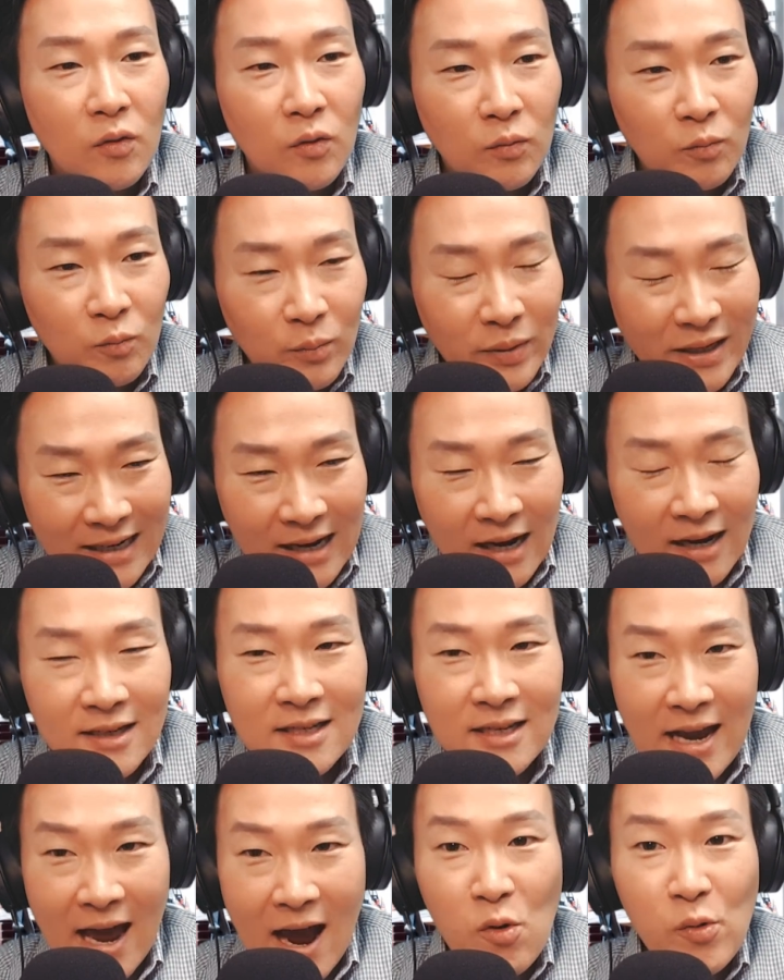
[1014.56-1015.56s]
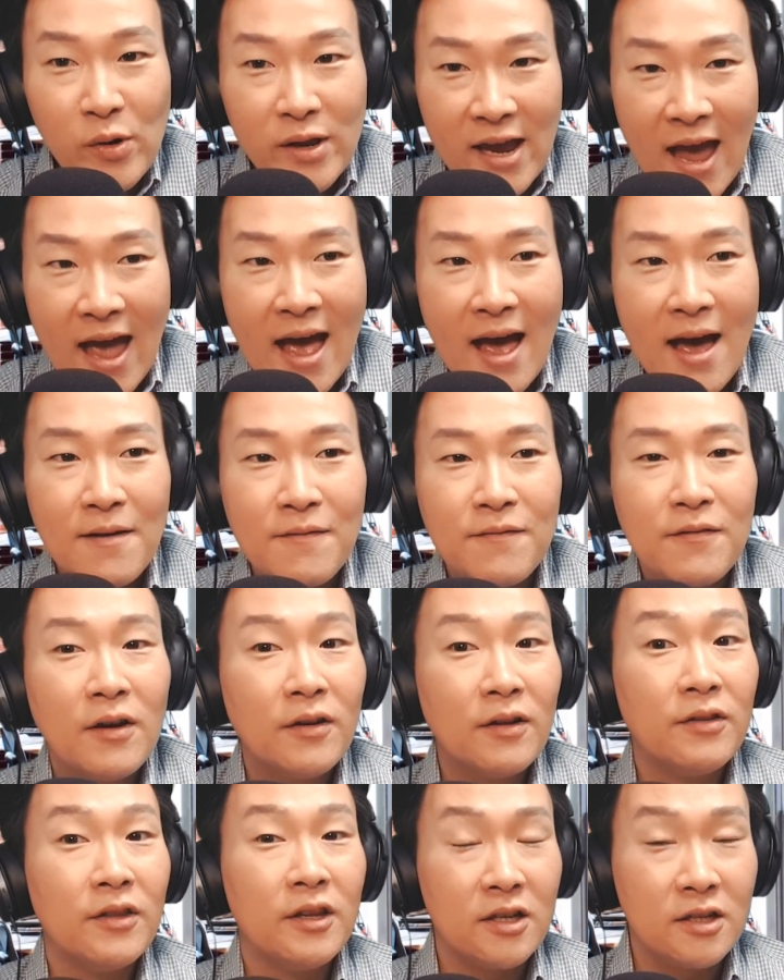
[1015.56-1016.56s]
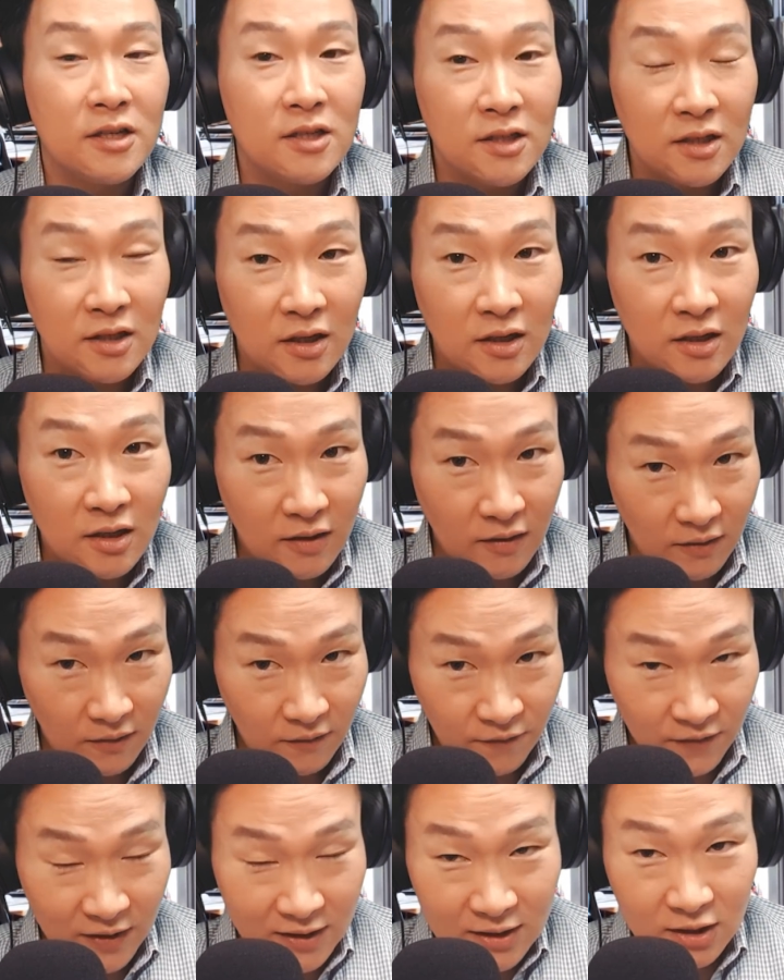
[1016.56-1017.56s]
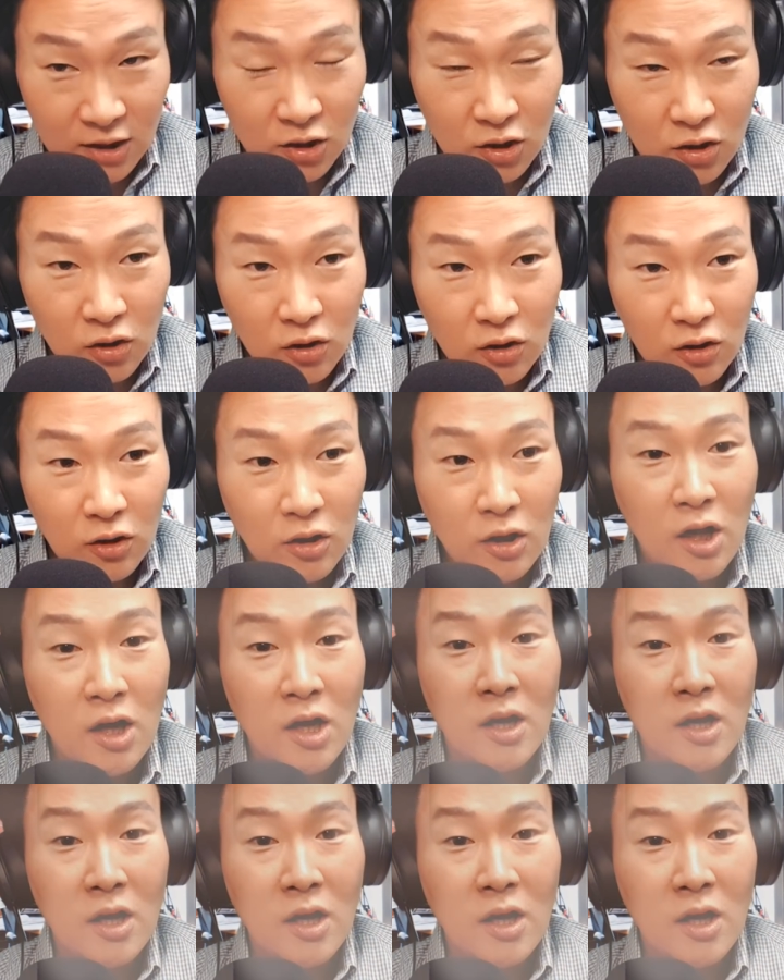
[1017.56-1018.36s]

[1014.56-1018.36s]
because now we have this physical